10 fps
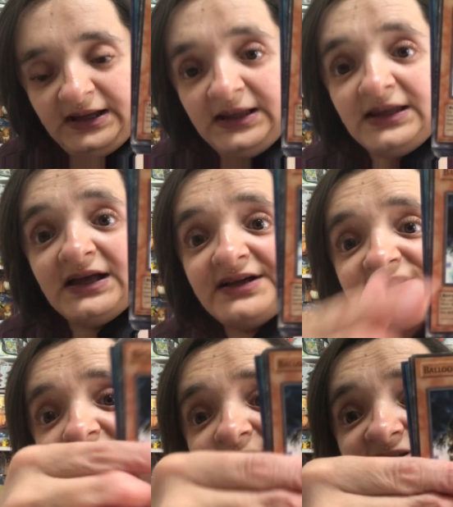And
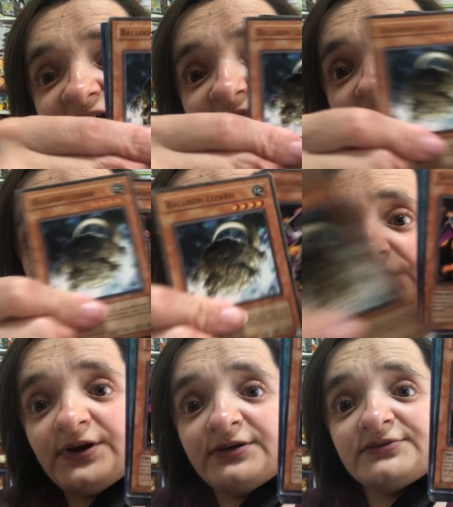yes, I'm saving up
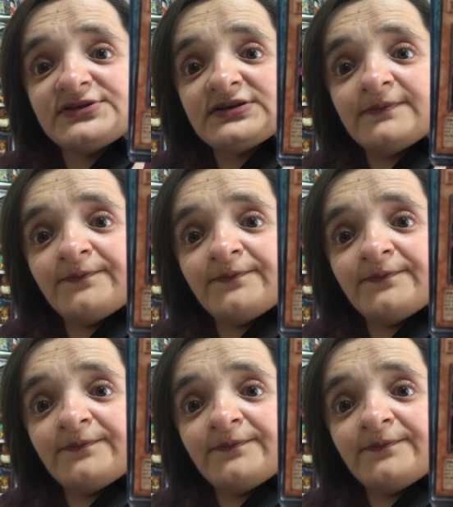for those.